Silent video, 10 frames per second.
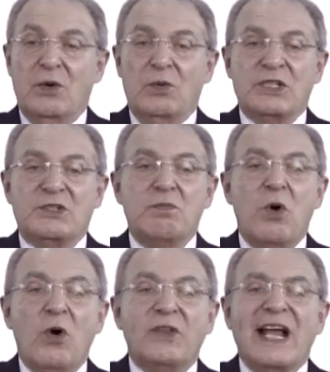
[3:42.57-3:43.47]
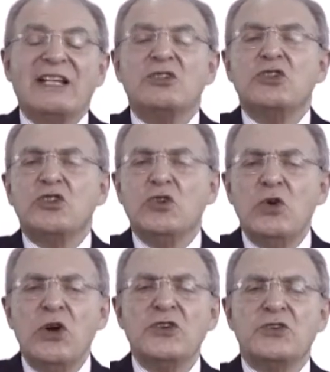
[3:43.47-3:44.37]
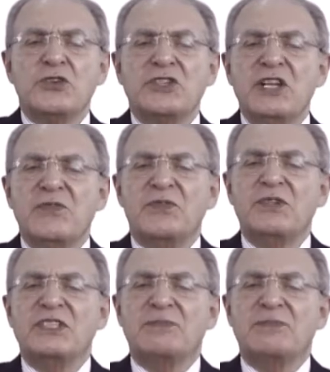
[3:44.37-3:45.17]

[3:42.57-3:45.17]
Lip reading: With more than 200 different